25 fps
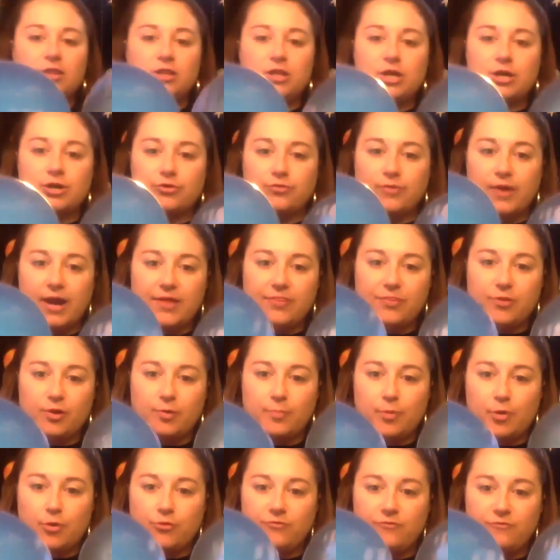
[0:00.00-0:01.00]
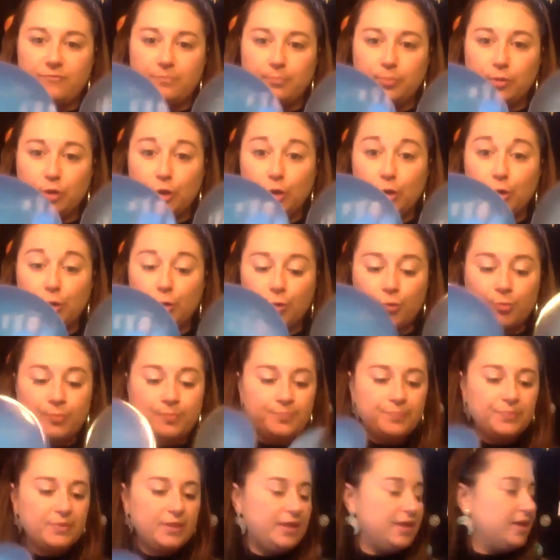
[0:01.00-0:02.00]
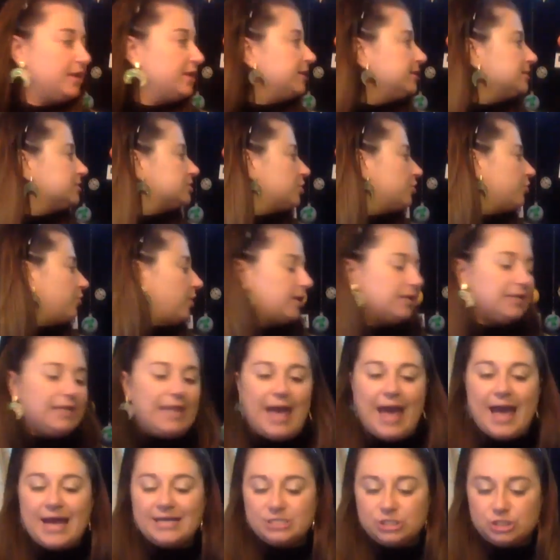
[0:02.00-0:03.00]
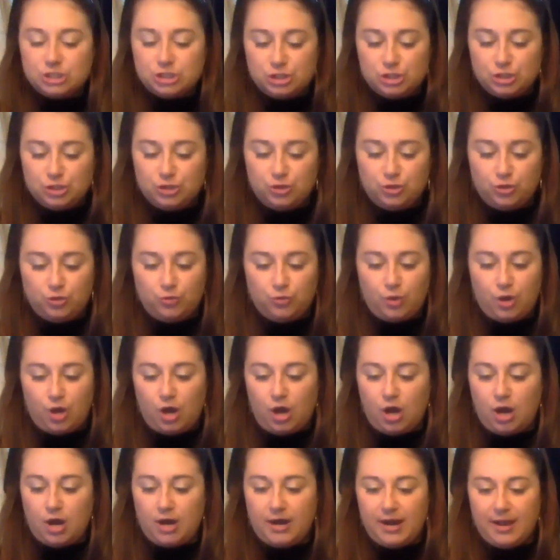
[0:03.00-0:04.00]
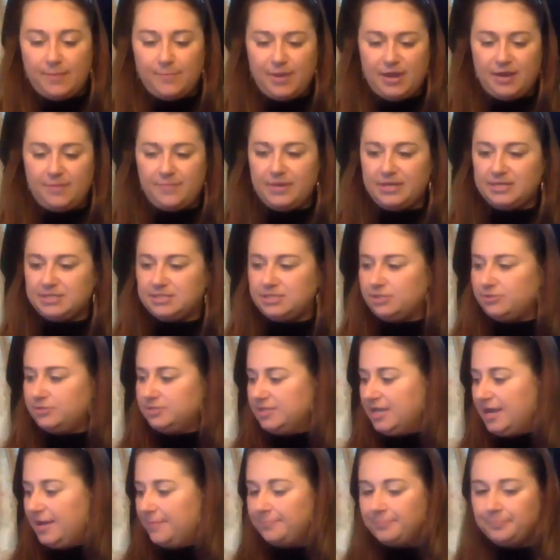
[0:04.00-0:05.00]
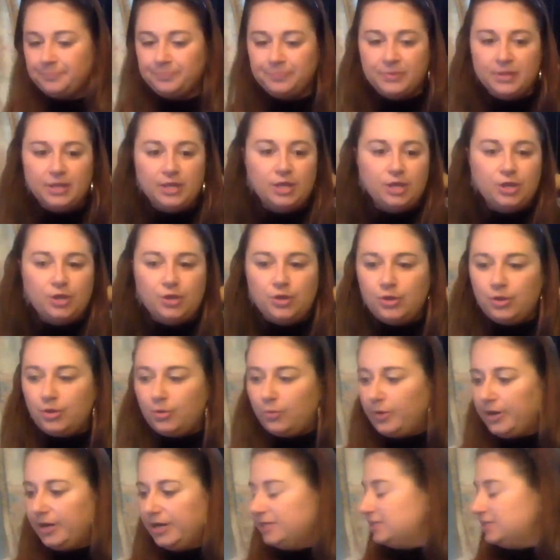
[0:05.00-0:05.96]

look, right? They're both blue. So our last 2 are, I might have mixed those up. Where